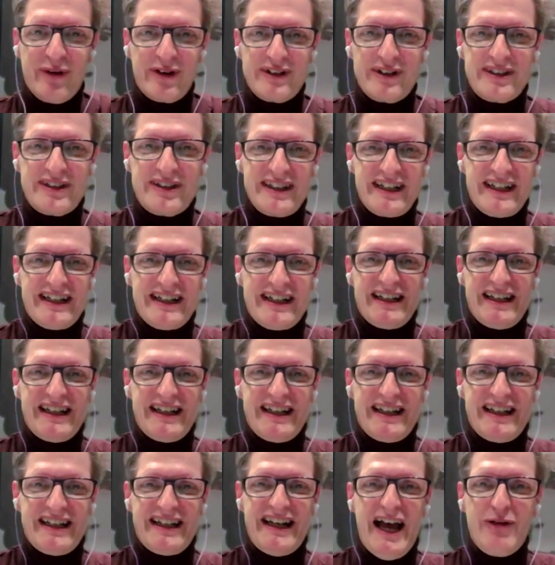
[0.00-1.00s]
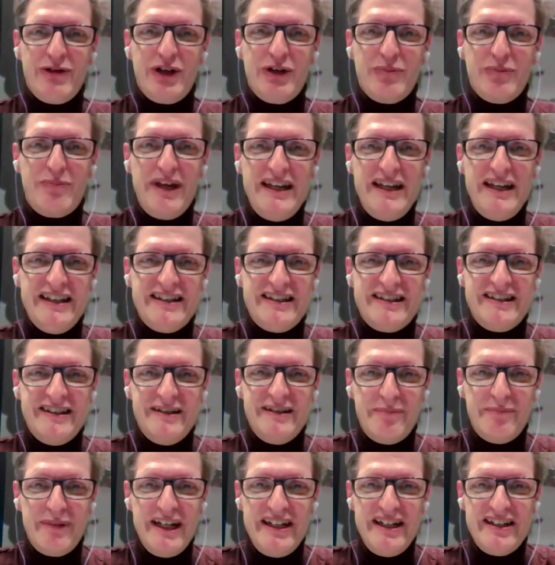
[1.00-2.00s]
box and, and how you pinch
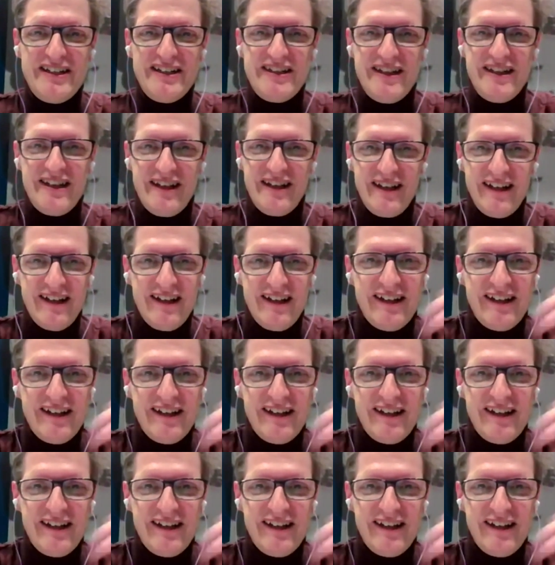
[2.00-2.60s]
pinch